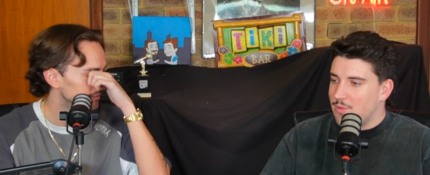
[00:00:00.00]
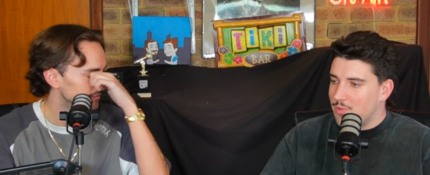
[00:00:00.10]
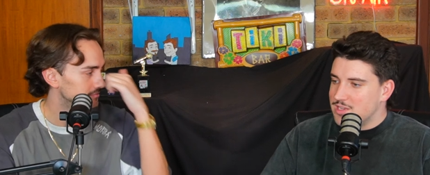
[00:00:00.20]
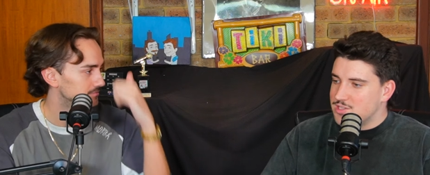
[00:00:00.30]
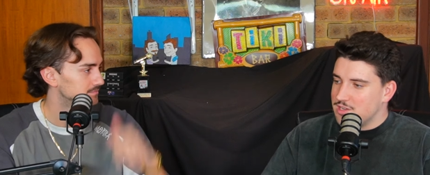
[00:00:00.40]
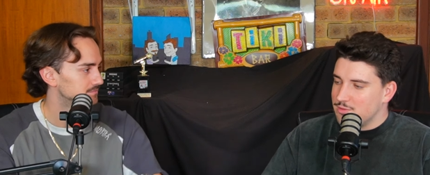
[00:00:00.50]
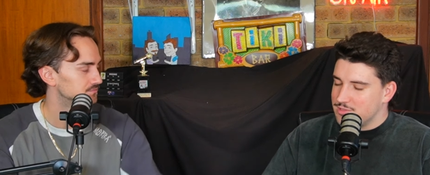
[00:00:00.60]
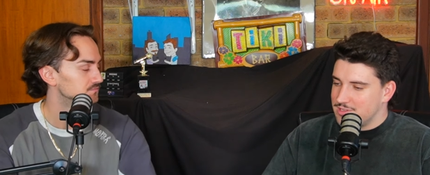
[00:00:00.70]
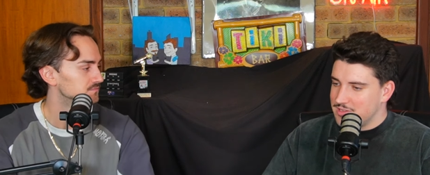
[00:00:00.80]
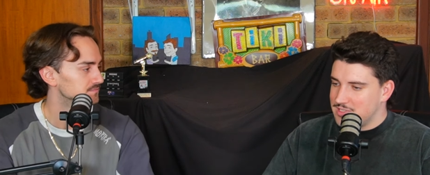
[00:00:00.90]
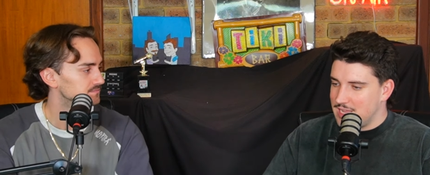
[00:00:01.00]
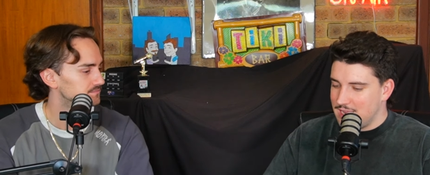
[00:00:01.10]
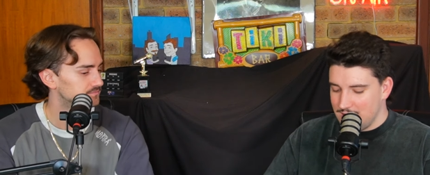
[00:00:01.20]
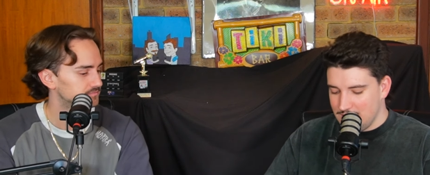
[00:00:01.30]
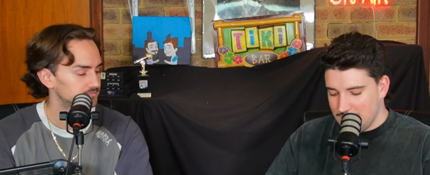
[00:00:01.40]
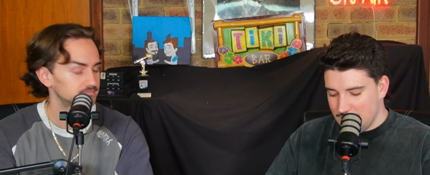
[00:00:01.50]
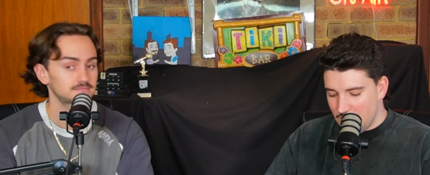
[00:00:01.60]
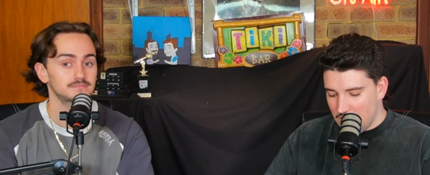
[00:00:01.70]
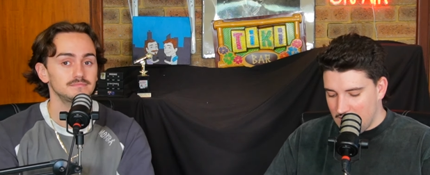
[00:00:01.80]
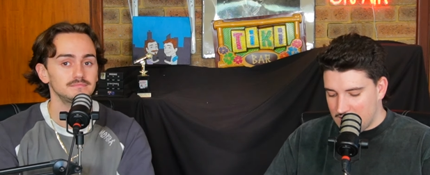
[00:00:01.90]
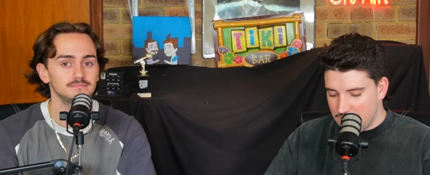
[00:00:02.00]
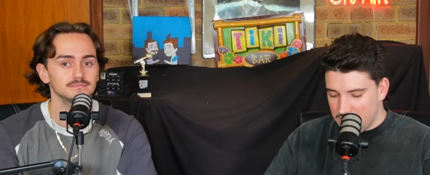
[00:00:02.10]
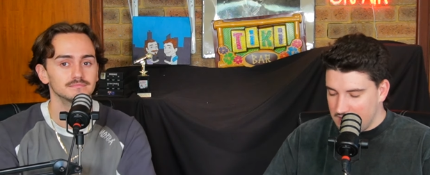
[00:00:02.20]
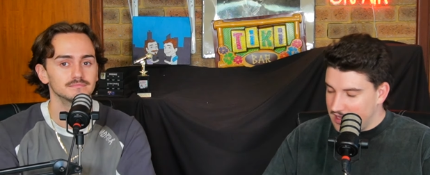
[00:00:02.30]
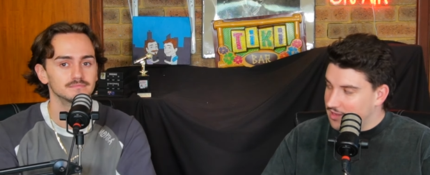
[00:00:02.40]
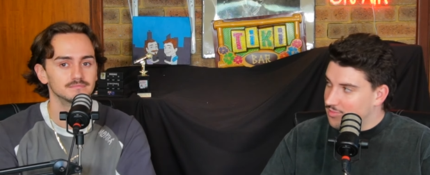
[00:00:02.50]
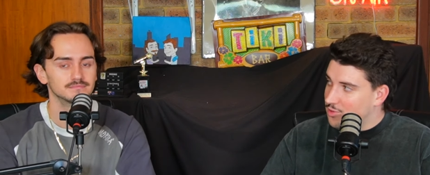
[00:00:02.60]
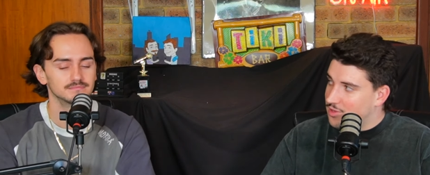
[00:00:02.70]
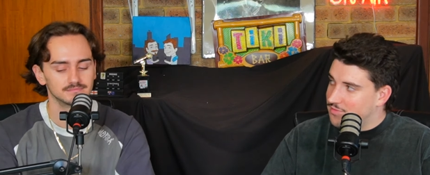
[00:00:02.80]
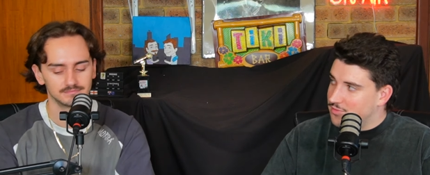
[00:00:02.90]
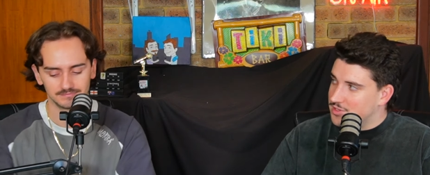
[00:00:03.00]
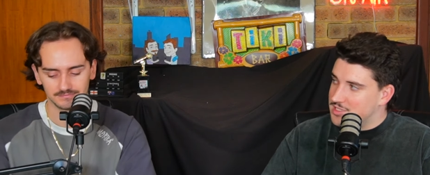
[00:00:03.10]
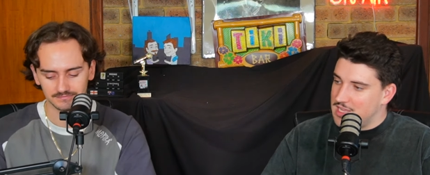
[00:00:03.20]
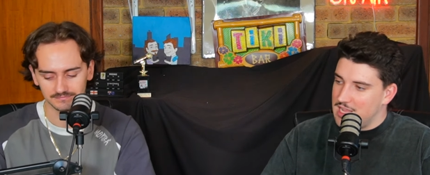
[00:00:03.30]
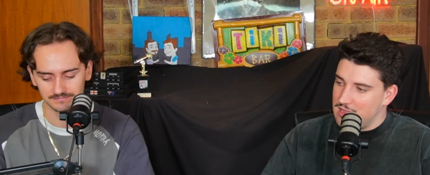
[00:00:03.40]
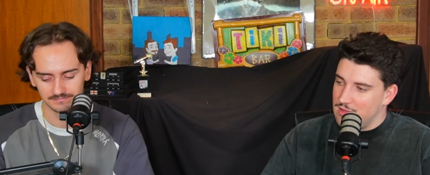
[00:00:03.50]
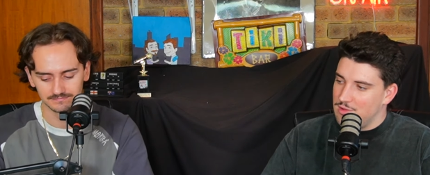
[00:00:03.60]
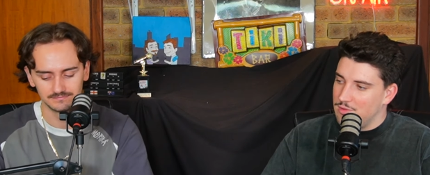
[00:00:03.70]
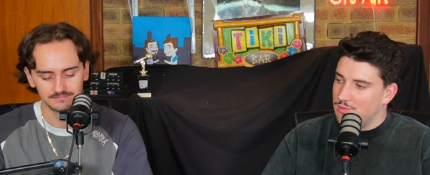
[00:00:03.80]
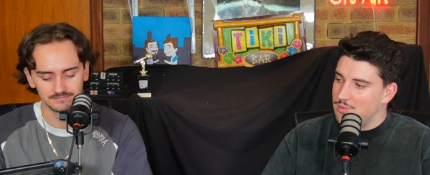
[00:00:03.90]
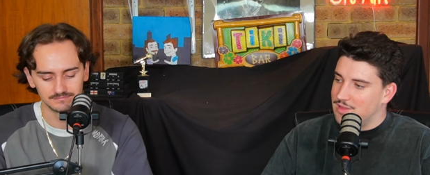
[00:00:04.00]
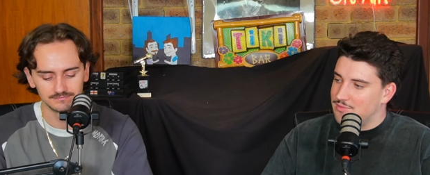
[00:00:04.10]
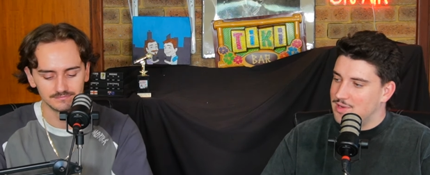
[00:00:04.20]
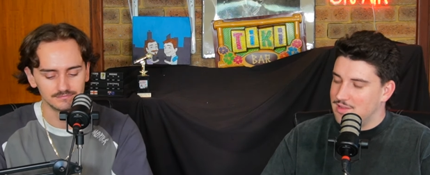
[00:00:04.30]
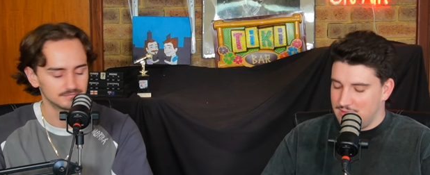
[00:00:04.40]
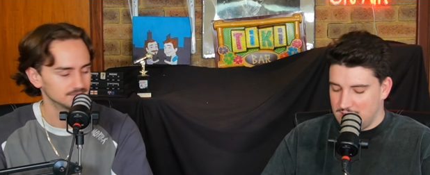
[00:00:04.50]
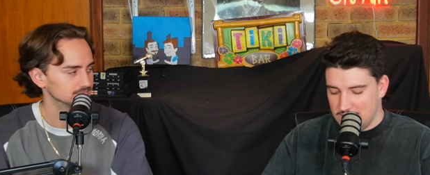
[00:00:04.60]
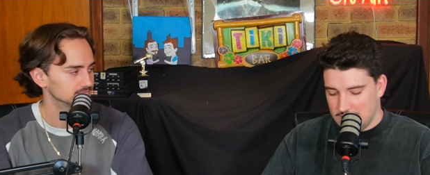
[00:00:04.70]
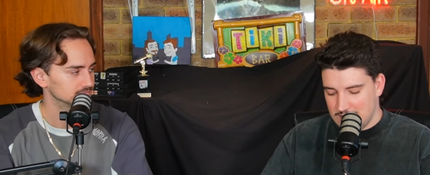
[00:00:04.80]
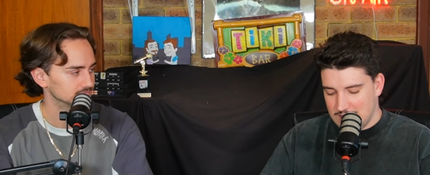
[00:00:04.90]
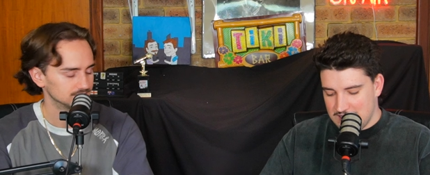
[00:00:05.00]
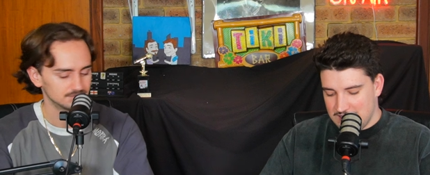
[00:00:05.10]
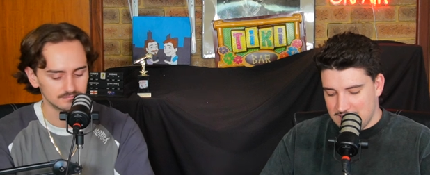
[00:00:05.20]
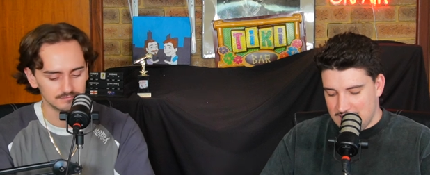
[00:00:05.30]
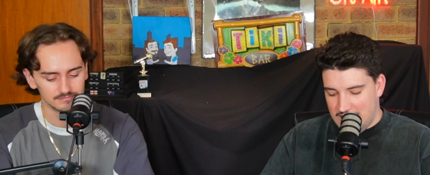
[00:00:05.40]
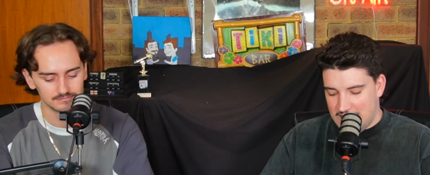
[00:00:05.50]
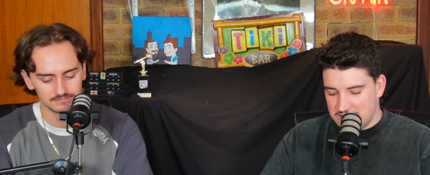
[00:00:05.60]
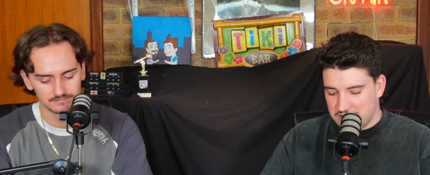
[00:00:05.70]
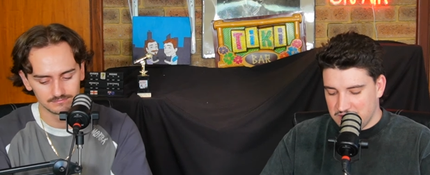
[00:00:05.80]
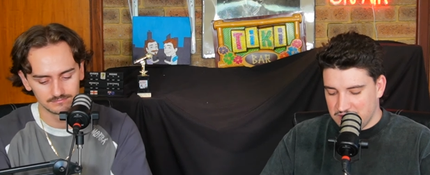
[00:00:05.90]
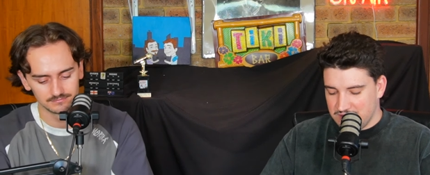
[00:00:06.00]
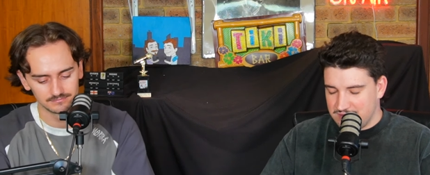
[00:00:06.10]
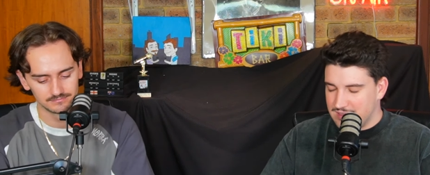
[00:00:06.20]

Speaker 1: But when she also said, "Oh, like I really am looking forward to seeing you," or whatever, whatever Heat's gone.